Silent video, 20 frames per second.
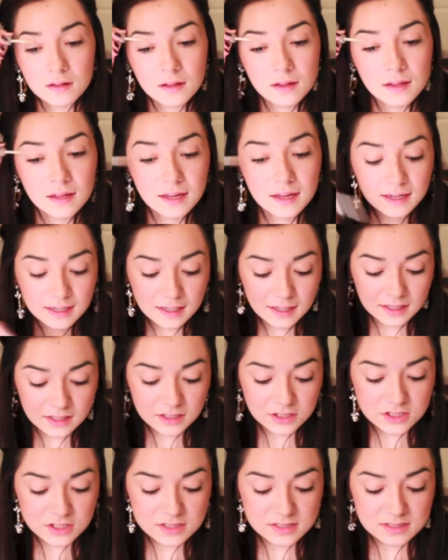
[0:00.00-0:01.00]
And I
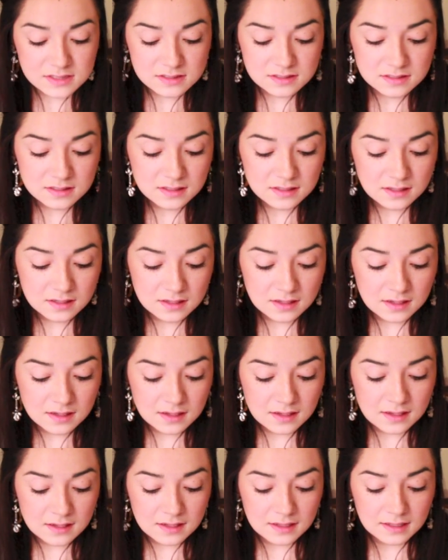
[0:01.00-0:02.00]
kind of just
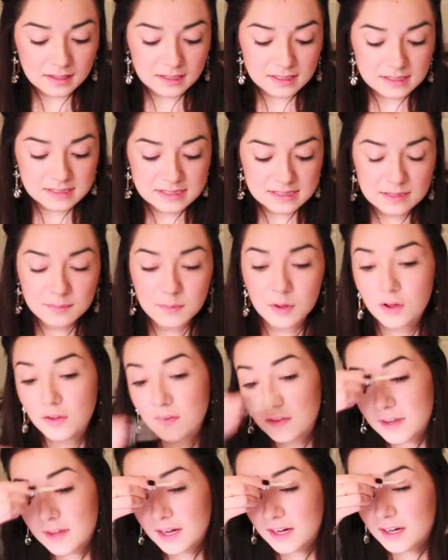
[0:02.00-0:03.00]
get some
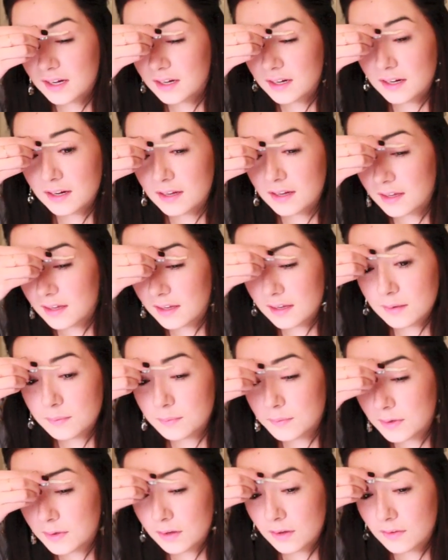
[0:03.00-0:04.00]
on there
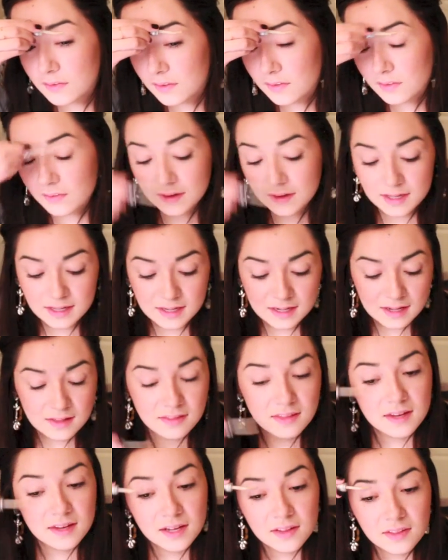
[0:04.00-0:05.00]
and put it on the lid.
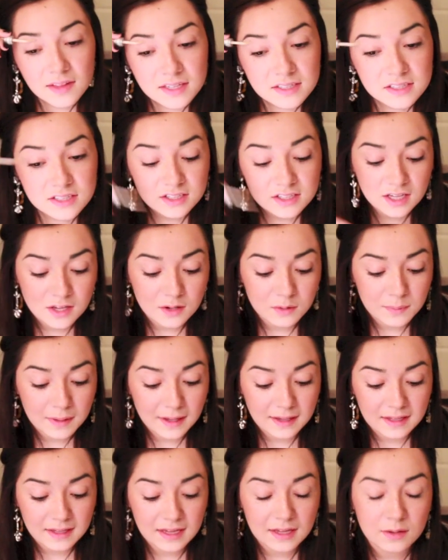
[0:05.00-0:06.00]
And then I like to go
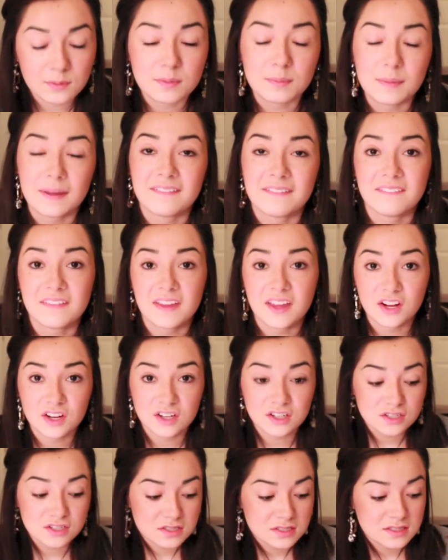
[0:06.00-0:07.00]
back in with my
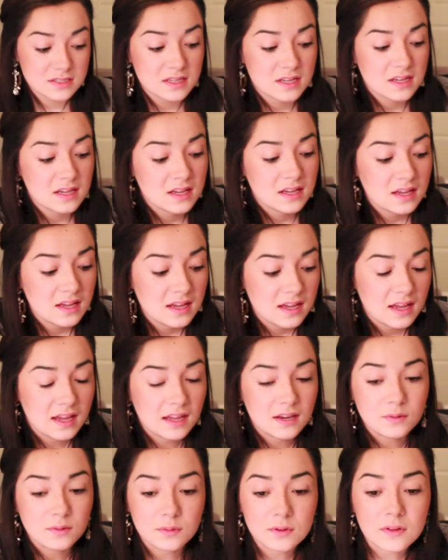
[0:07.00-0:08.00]
fingers
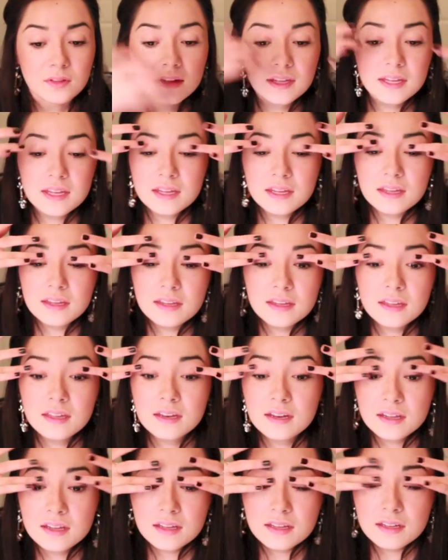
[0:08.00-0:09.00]
and really
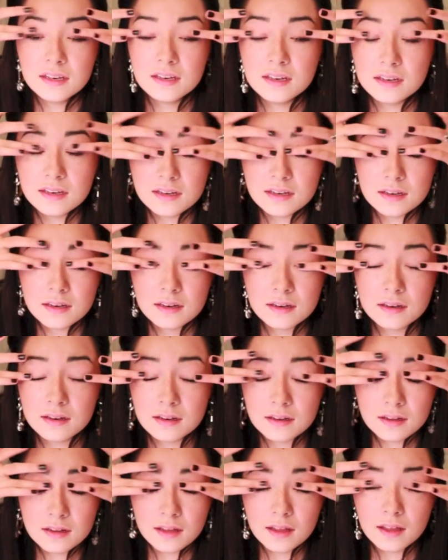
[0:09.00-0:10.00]
get it
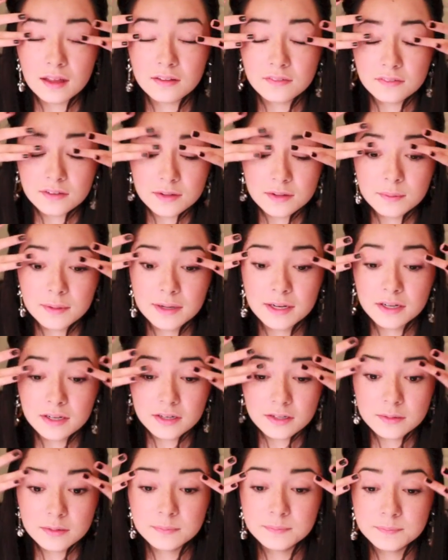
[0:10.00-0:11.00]

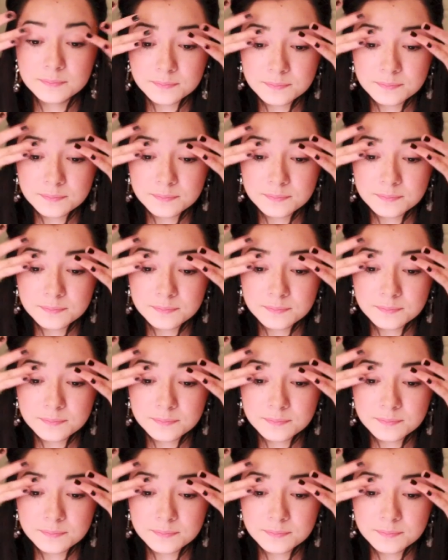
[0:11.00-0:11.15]
everywhere.